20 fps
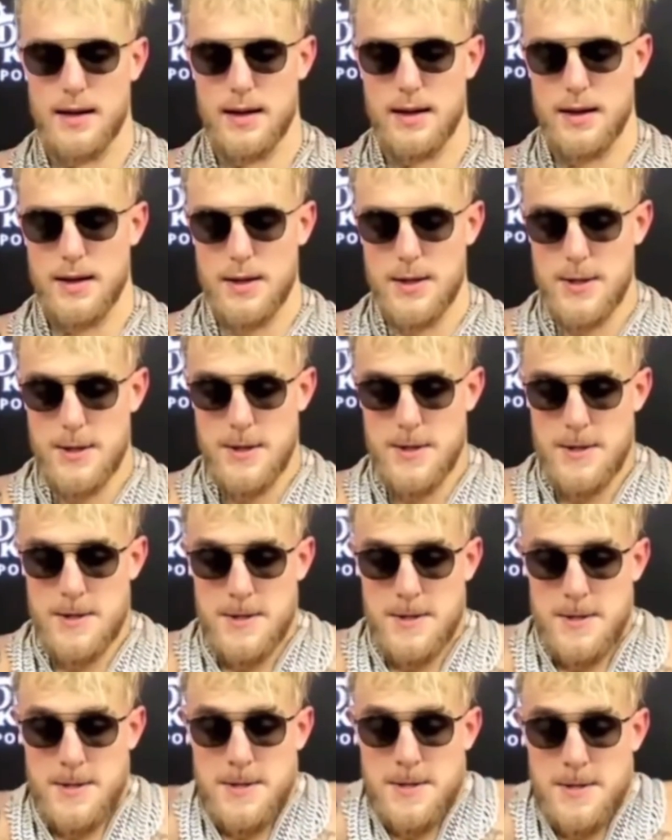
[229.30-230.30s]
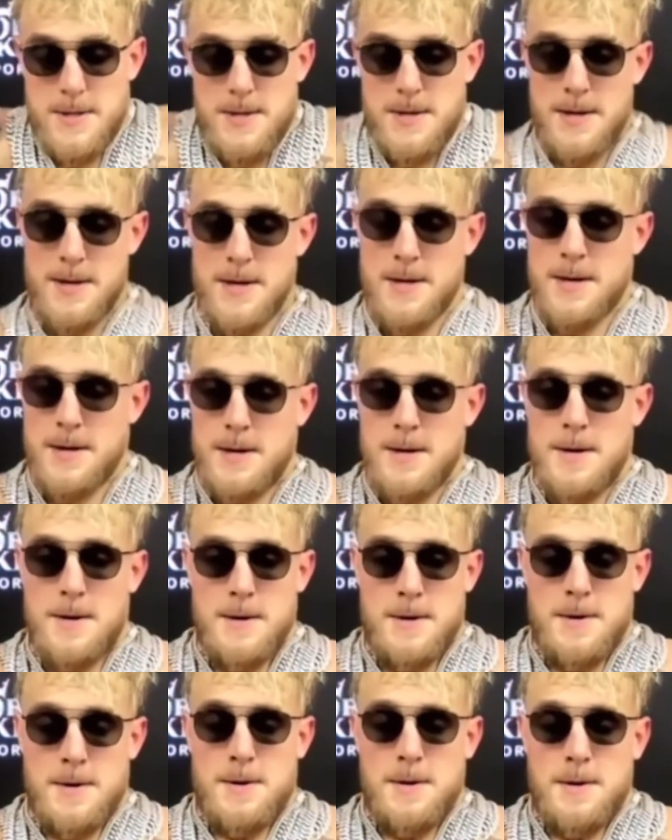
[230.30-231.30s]

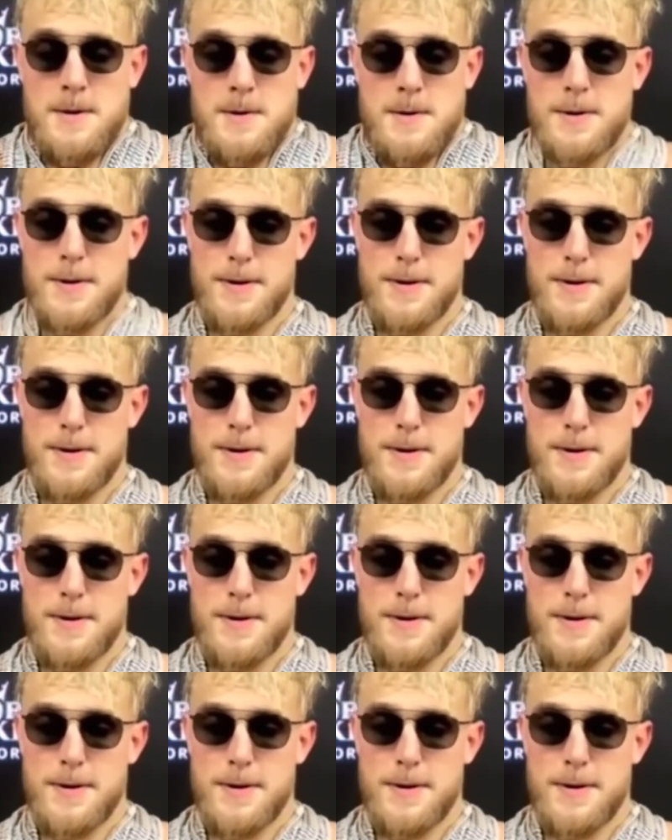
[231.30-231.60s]
Nobody speaks.